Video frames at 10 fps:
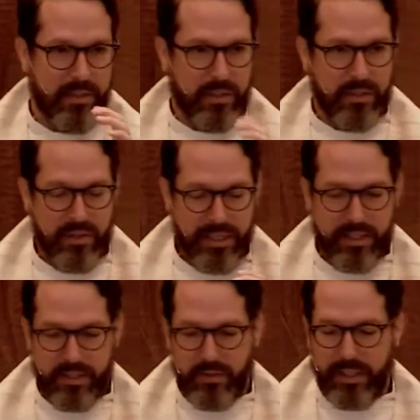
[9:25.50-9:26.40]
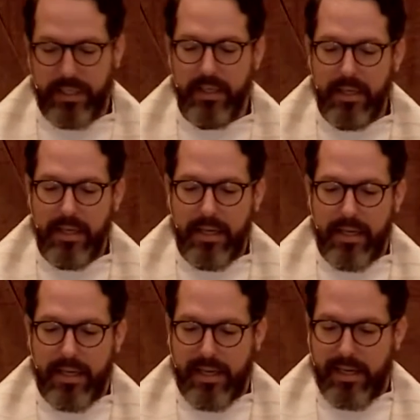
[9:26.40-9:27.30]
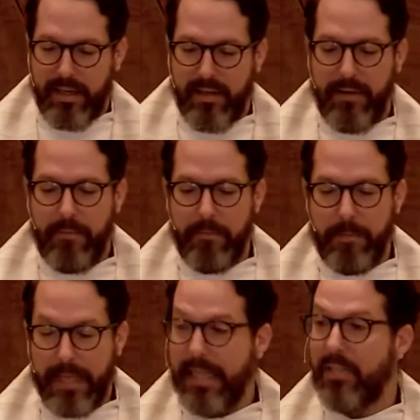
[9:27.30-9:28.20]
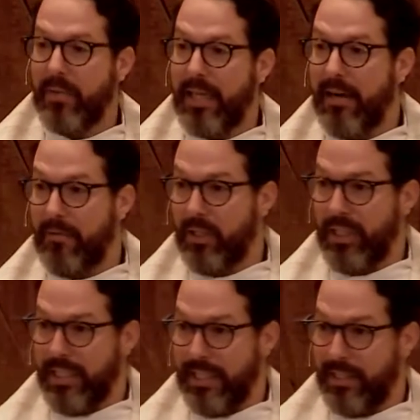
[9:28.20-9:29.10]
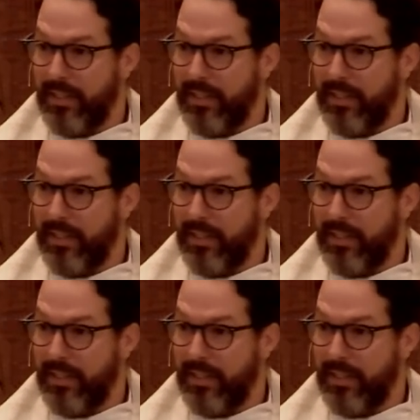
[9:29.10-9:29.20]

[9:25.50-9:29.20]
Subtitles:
and drink this drink. And that's what they offer Jesus.